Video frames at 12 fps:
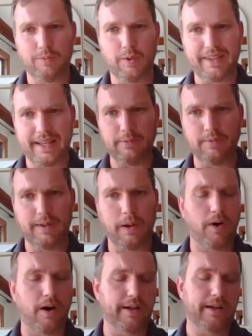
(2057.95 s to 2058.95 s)
What they
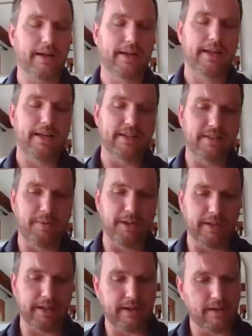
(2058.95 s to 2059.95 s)
want is
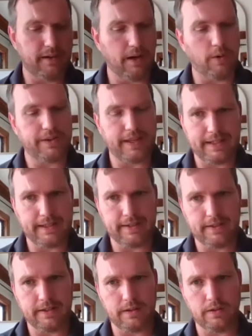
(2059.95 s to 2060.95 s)
ability to know what they need to
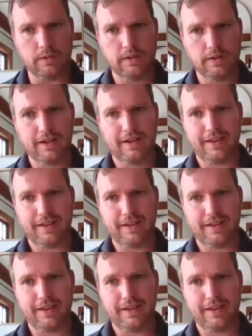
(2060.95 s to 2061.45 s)
do,